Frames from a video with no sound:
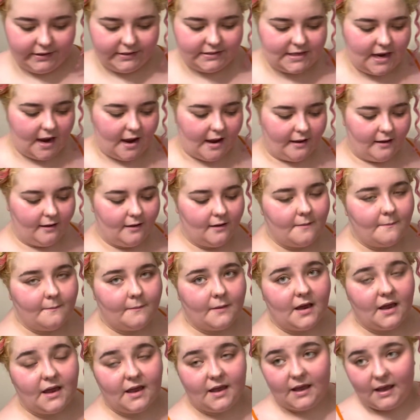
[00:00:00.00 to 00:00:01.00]
dye
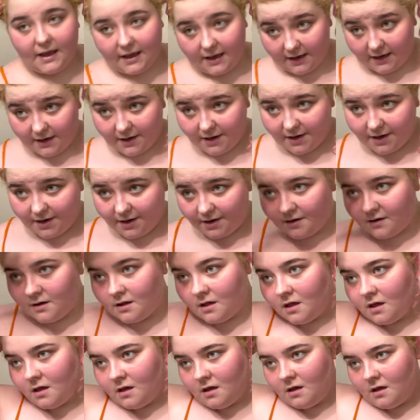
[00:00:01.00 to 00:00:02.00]
my hair.
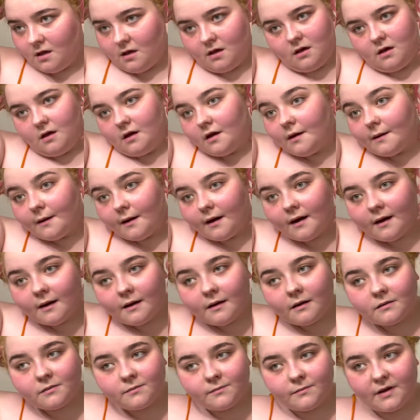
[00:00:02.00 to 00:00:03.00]

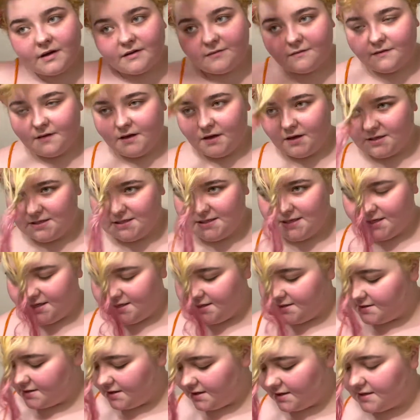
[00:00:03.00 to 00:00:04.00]
Um, my
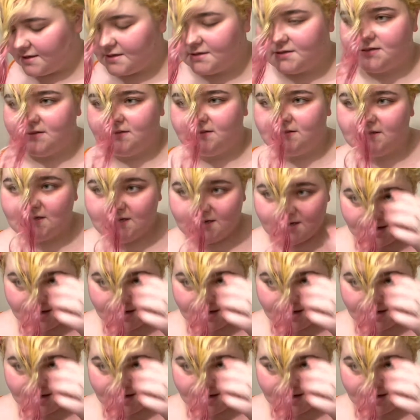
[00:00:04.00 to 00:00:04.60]
fiance's cousin